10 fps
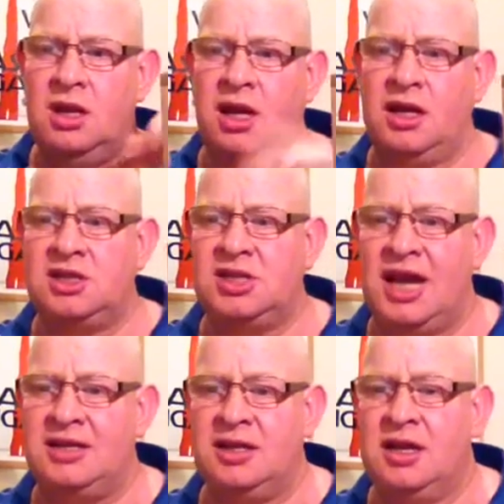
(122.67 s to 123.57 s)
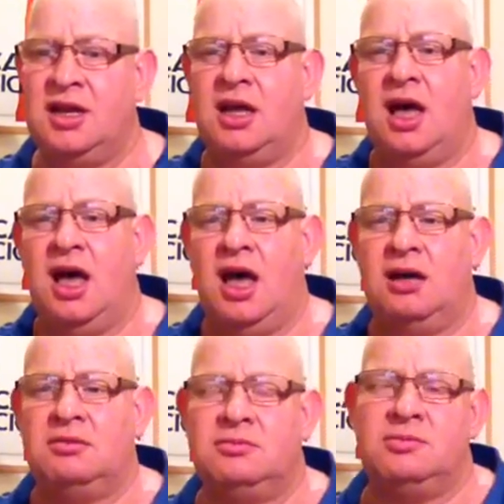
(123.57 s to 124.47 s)
like I said,
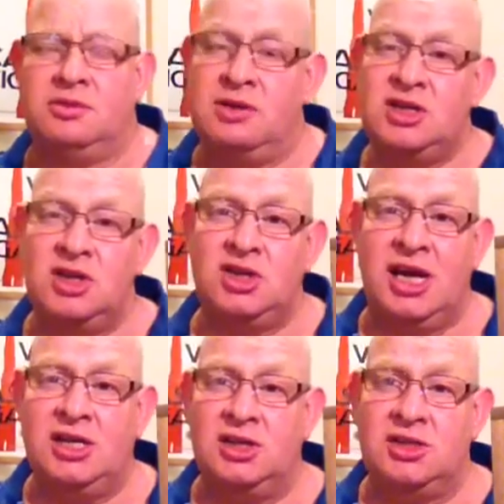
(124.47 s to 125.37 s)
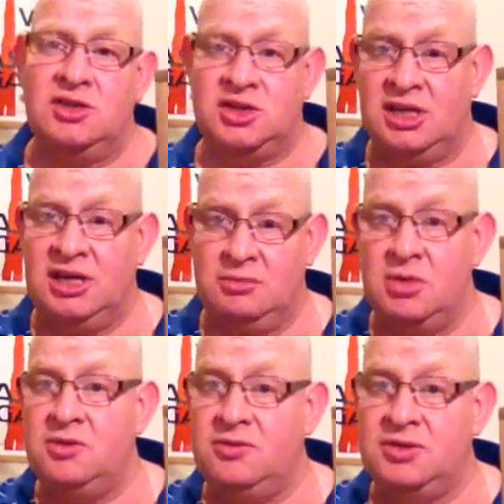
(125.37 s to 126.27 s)
the recent changes have seen it
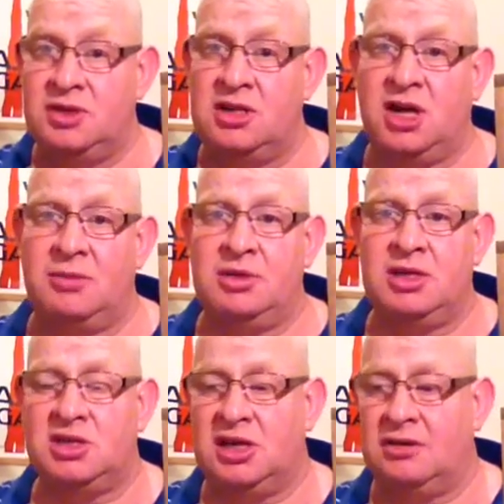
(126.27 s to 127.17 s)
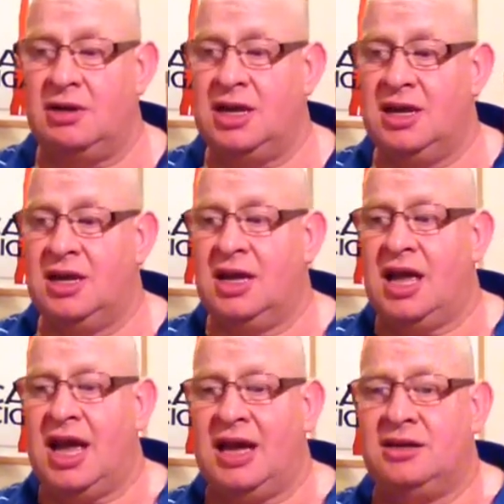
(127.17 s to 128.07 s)
move to the Diamond Distillery.
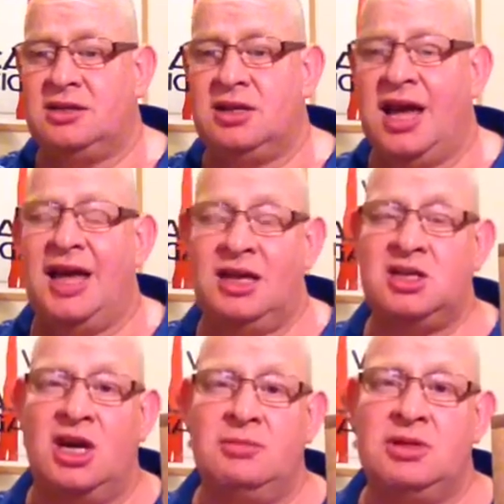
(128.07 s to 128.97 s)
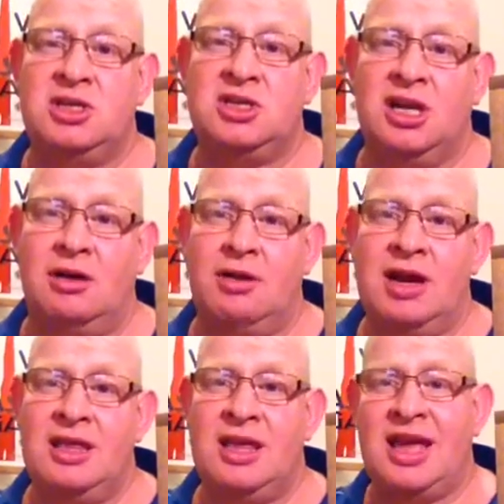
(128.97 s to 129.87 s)
And at the Diamond
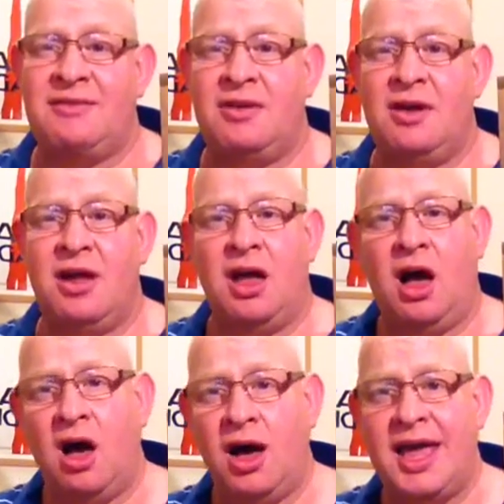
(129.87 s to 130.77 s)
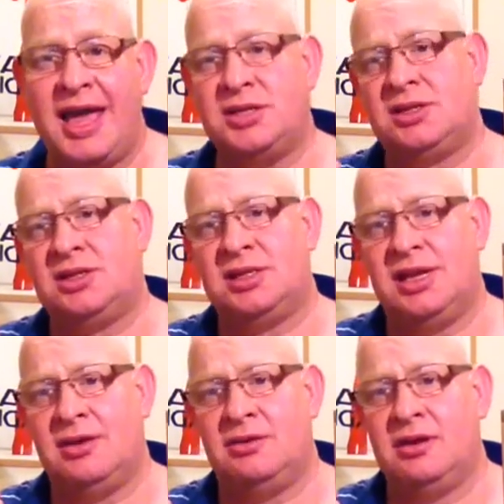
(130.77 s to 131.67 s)
Distillery, they have a high ester
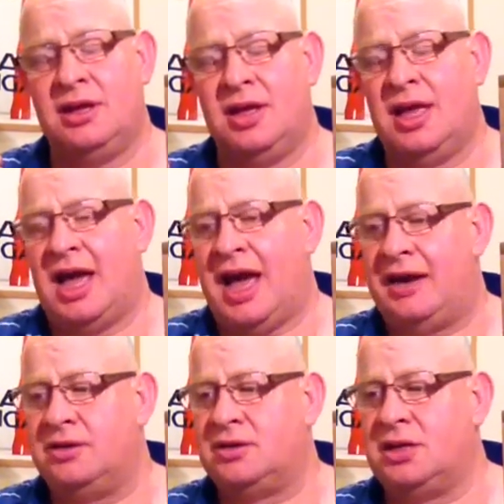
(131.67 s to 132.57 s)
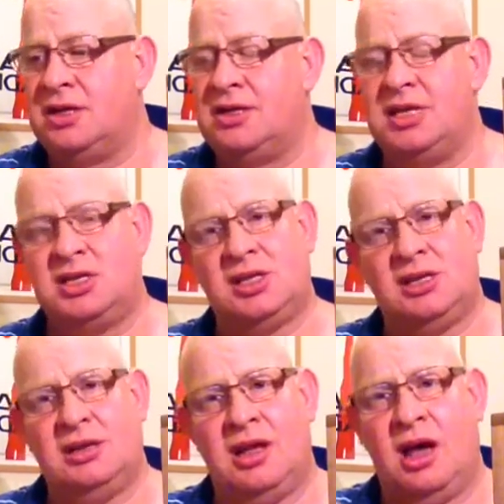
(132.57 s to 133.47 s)
still. And
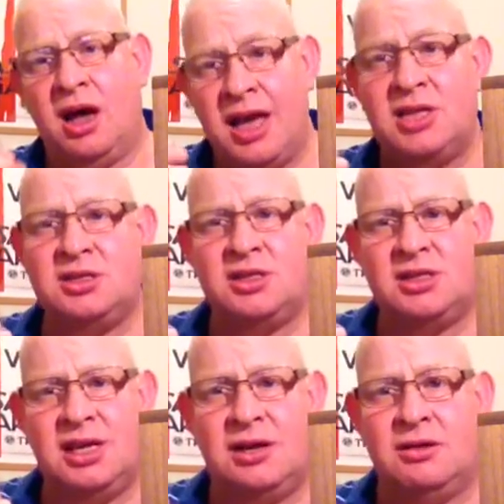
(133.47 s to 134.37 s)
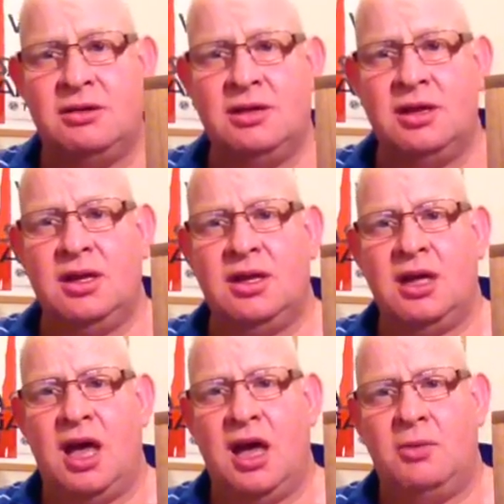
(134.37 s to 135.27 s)
this high ester still,
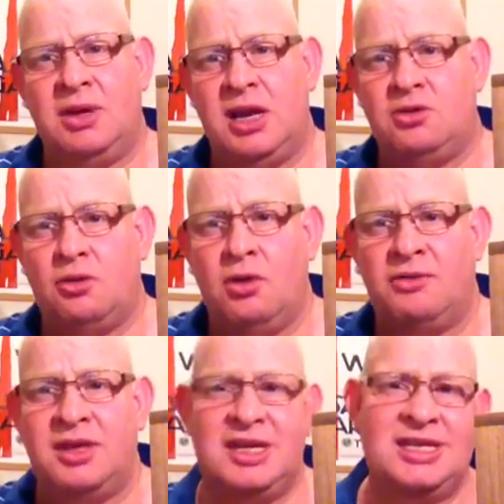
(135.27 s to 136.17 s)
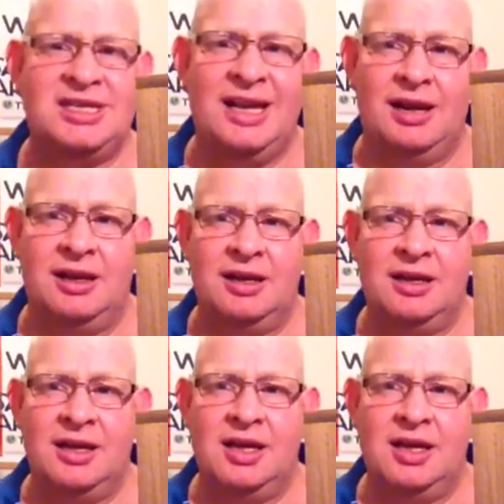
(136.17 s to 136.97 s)
when they draw off the distiller,